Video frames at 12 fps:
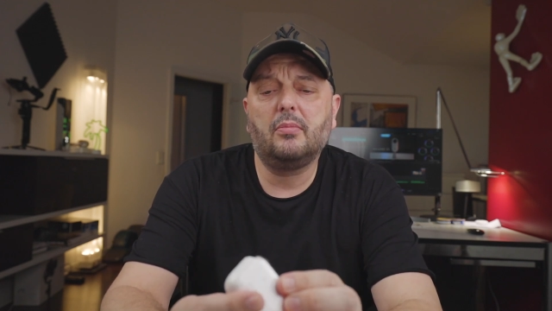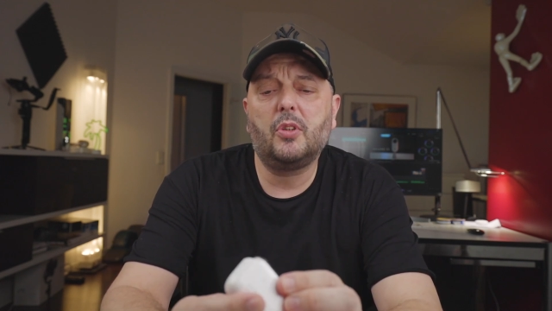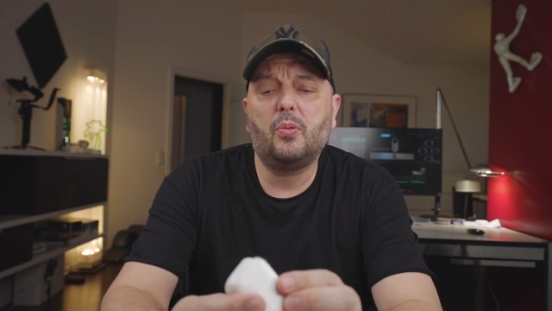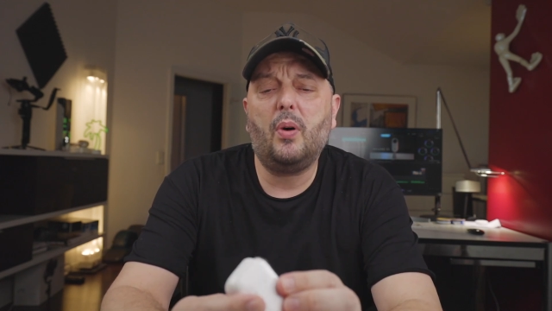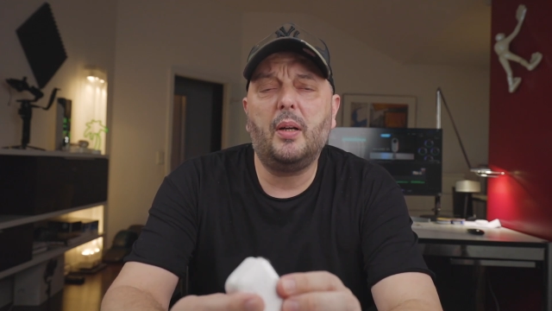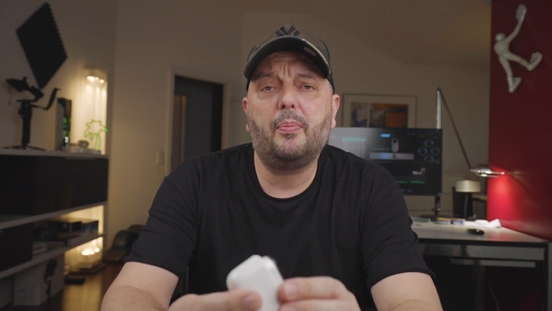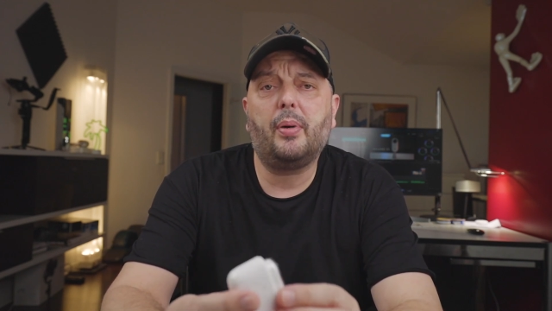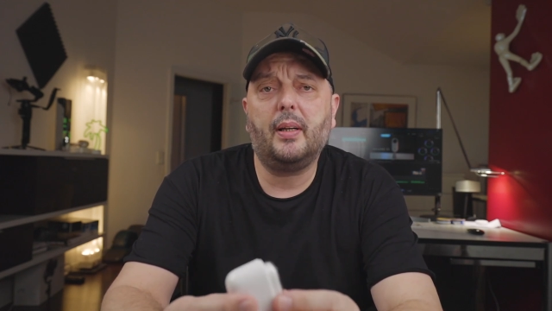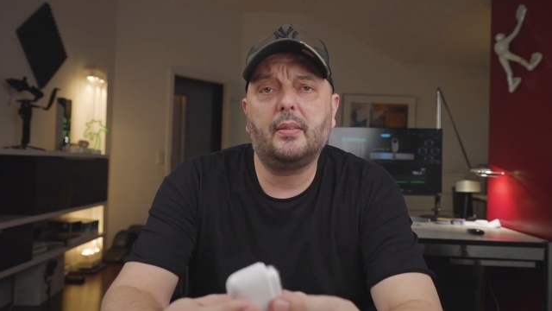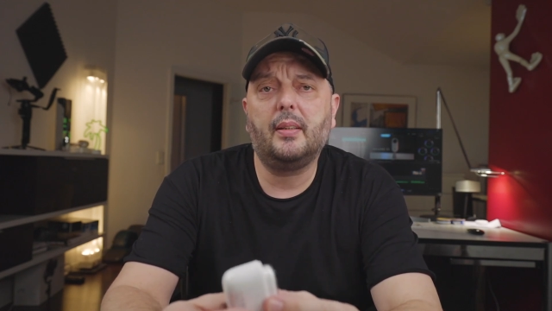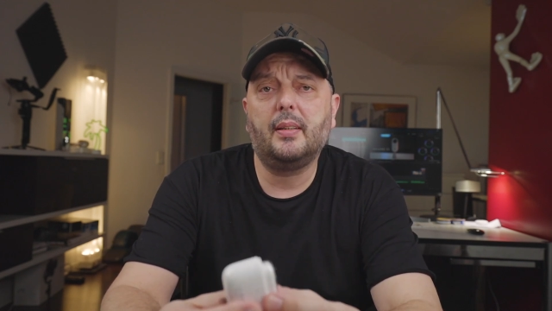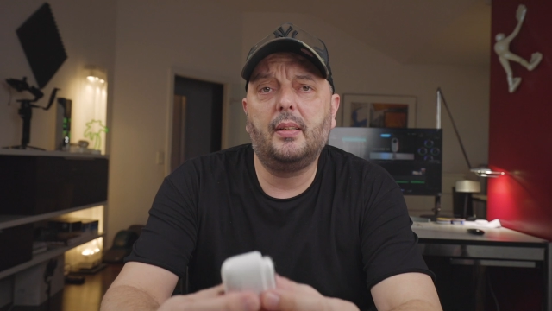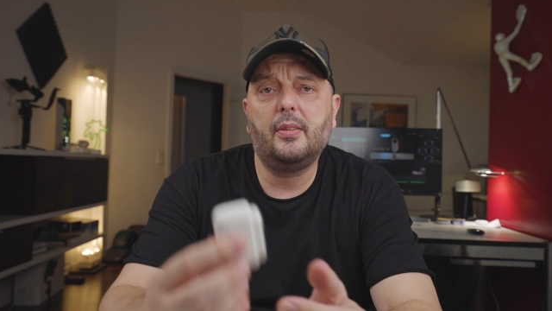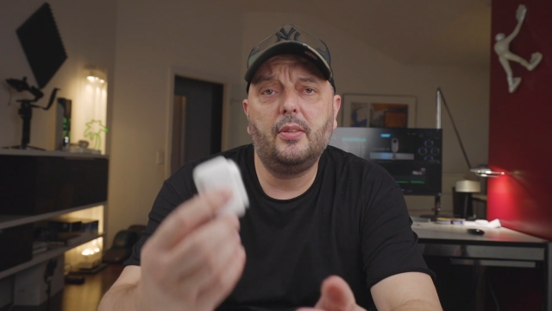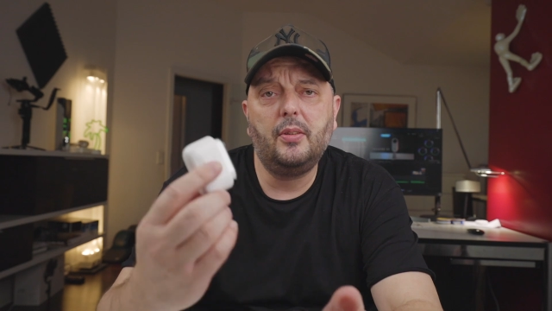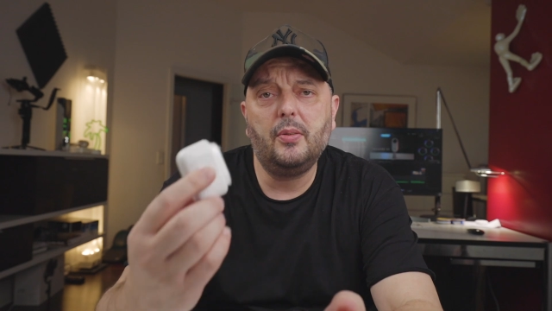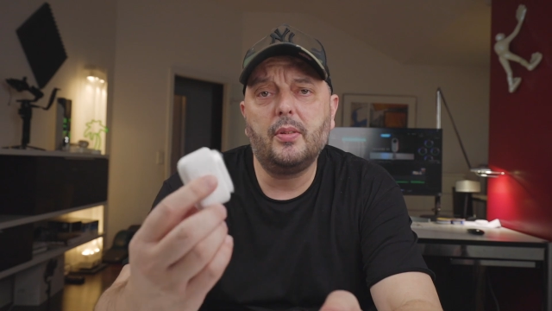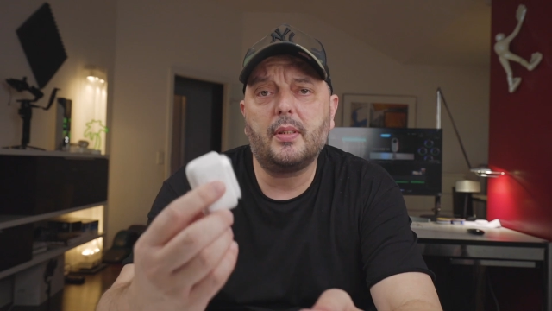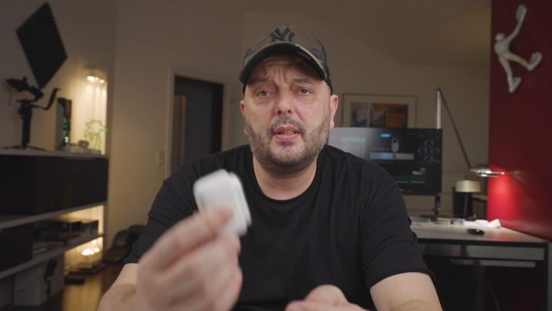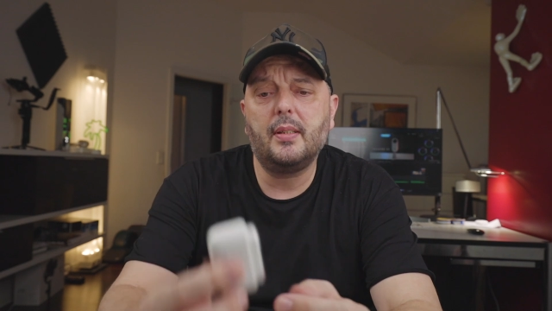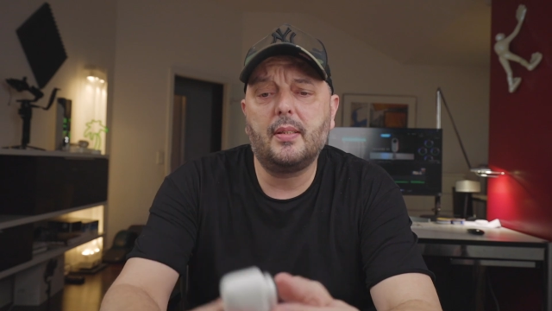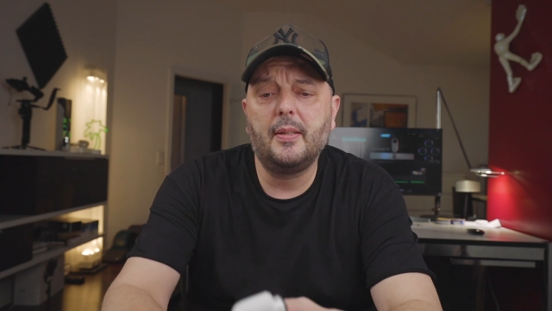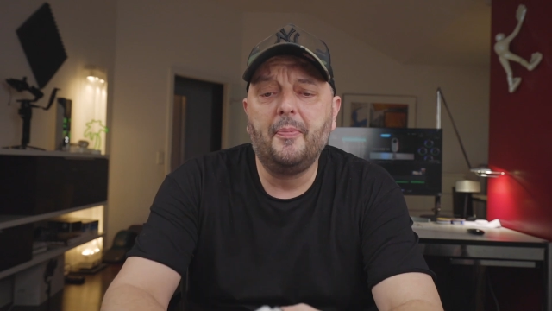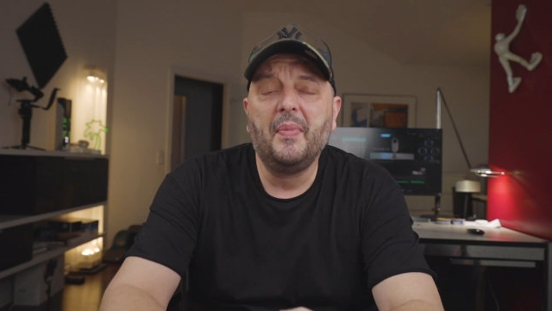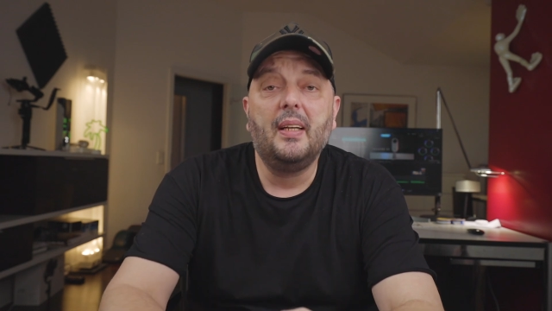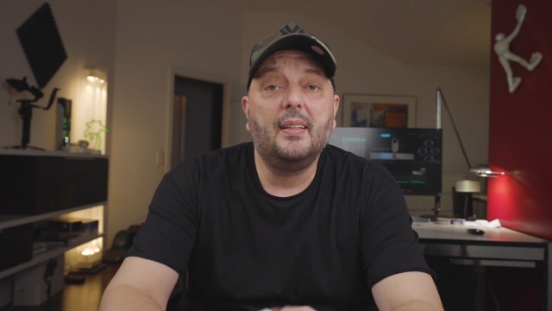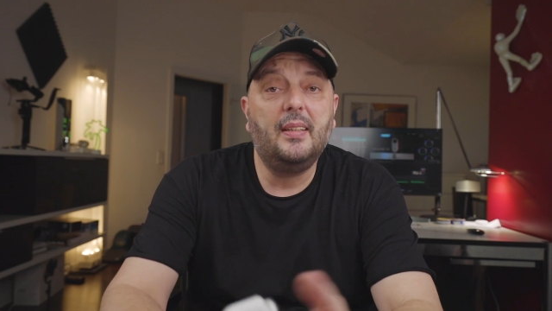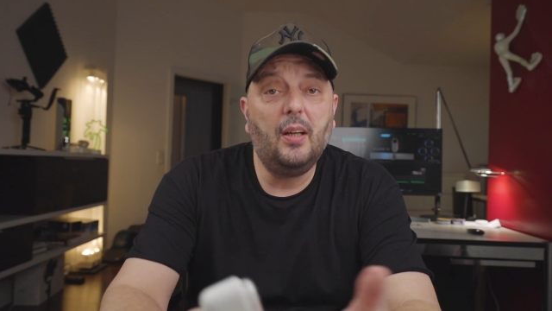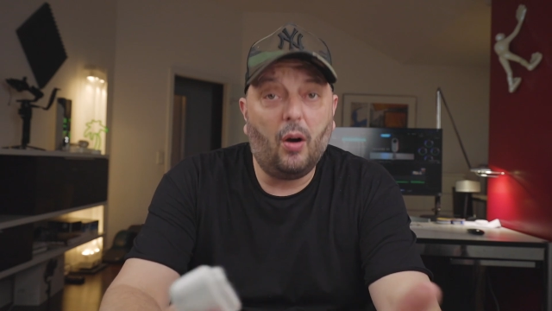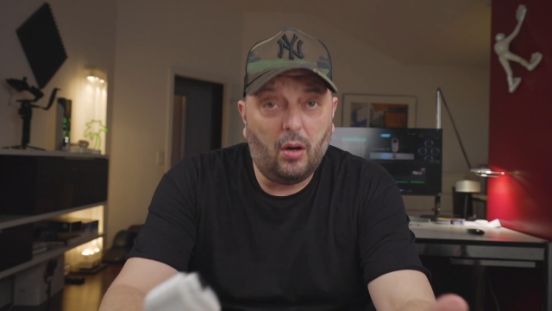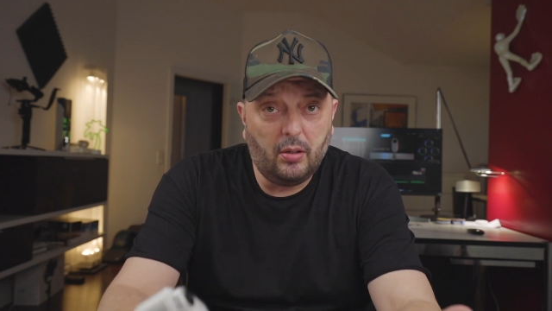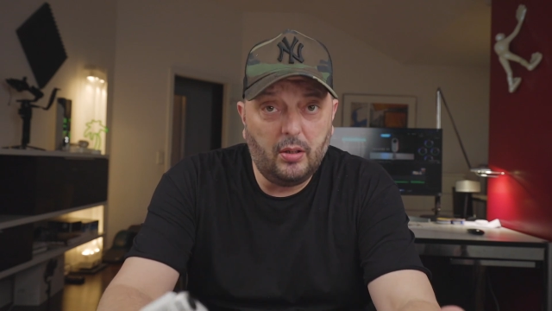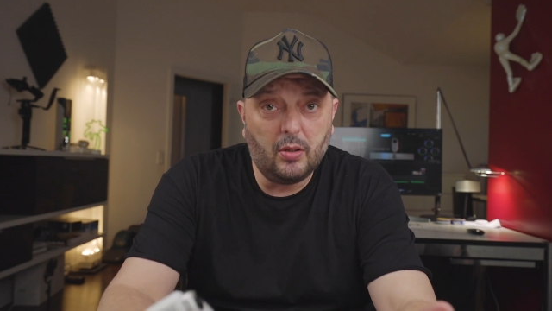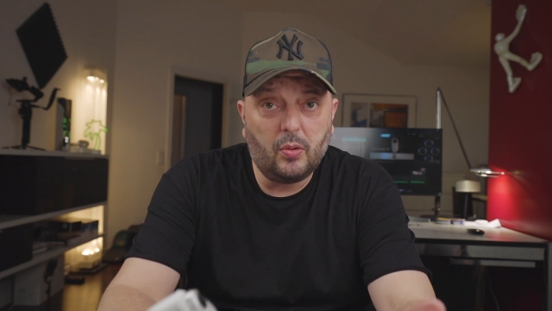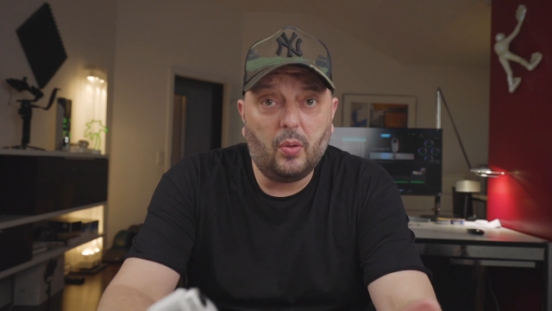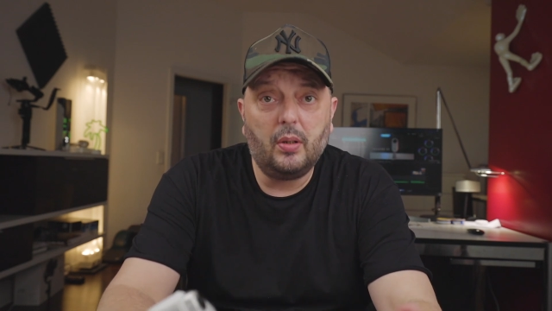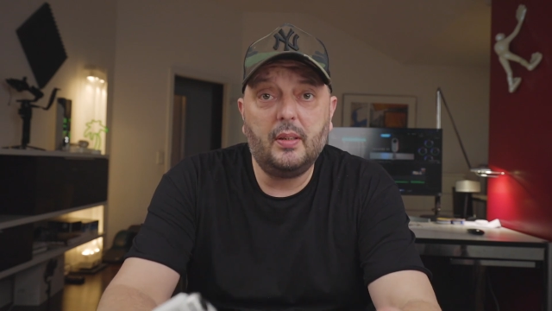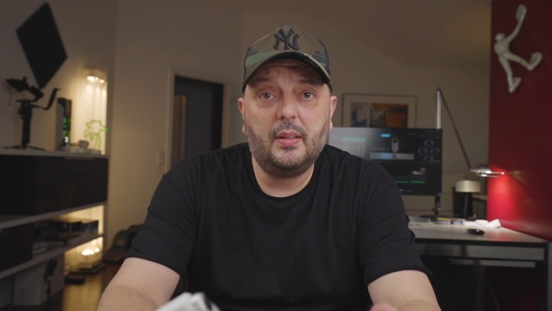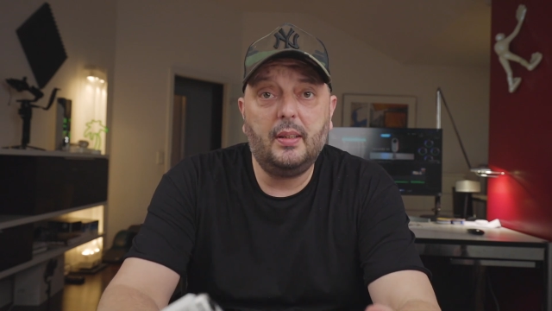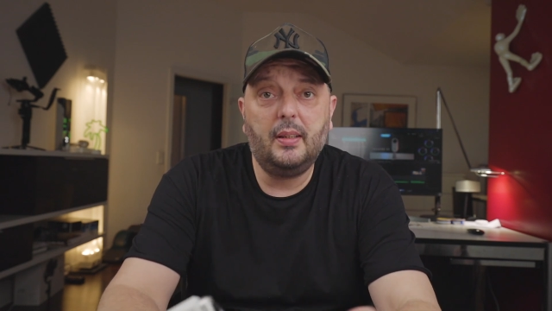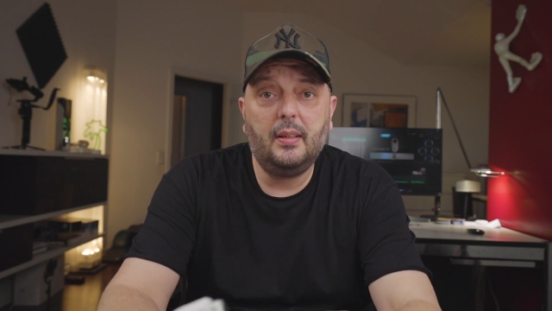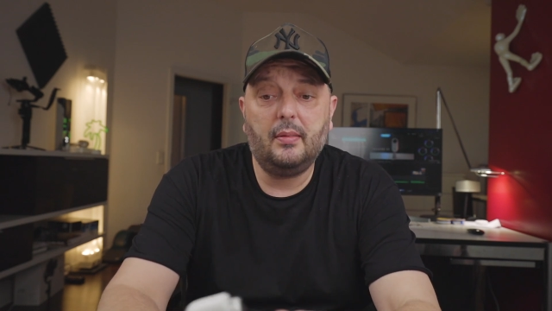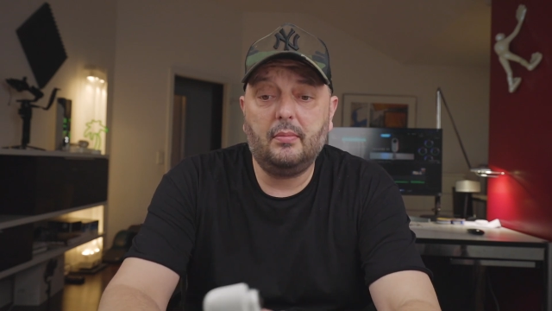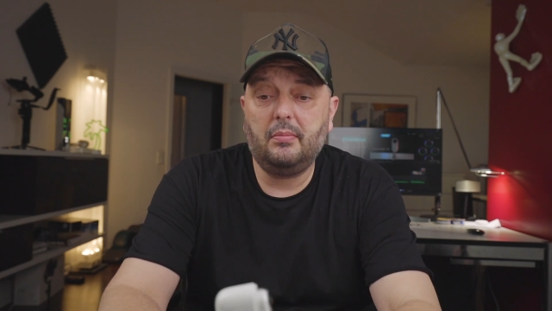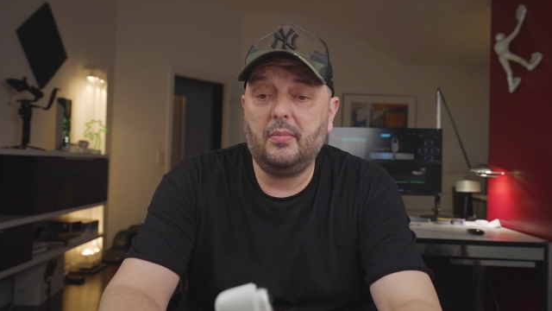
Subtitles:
quite practical to use this. The audio quality